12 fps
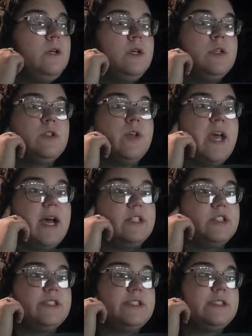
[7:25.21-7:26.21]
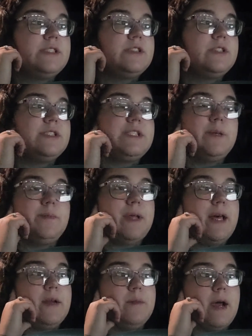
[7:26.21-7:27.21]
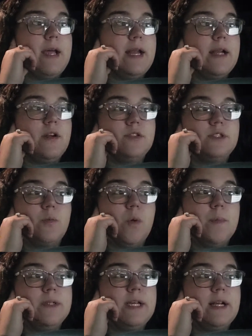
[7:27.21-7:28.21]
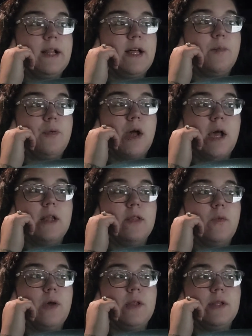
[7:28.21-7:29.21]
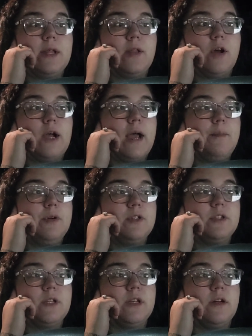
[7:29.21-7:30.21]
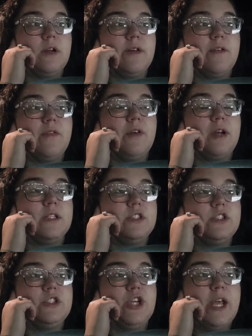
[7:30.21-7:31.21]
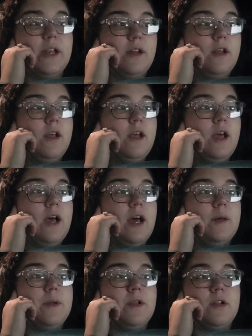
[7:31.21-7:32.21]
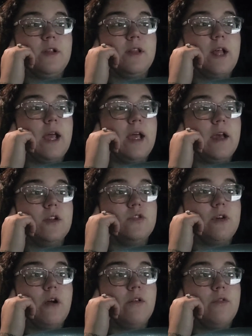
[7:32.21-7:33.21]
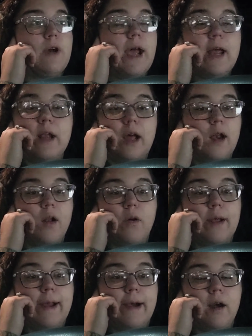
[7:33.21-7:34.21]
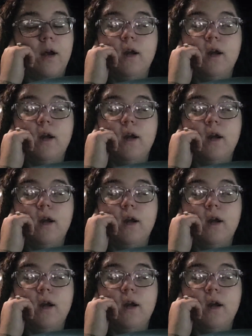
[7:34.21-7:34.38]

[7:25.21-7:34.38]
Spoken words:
So yeah, just keep that in mind. I know some women take a lot of pride in the way that they look. I personally don't give a fucking shit. I'd be looking like a drowned rat. I don't care.